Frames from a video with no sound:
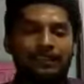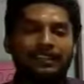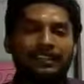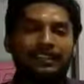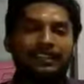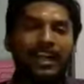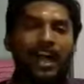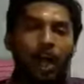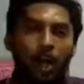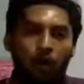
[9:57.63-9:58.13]

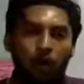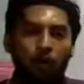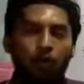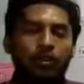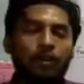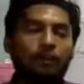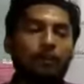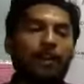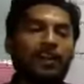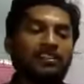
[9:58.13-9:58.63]
that how
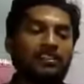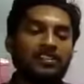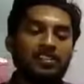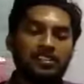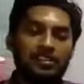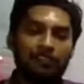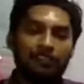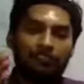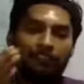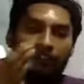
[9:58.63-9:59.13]
the
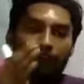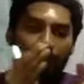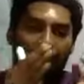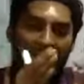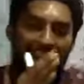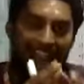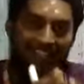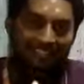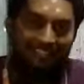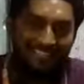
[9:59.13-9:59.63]
partnership firm is
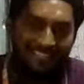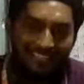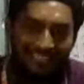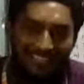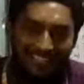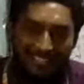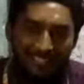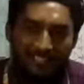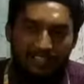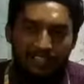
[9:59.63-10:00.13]

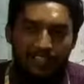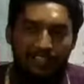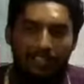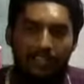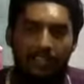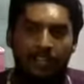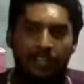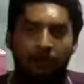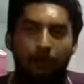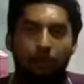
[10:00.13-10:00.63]
conducted,
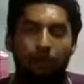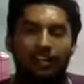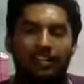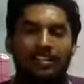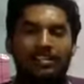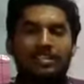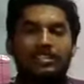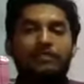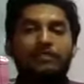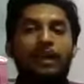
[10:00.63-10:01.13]
what
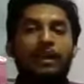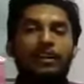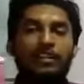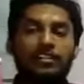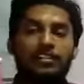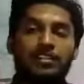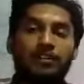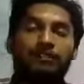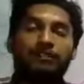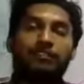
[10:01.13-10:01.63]
is
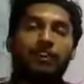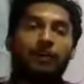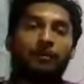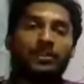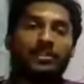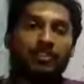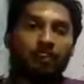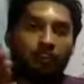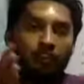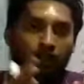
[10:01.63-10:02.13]
partnership firm
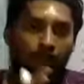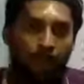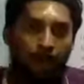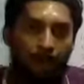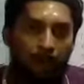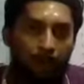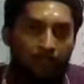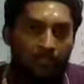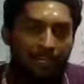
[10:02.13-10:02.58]
is all about,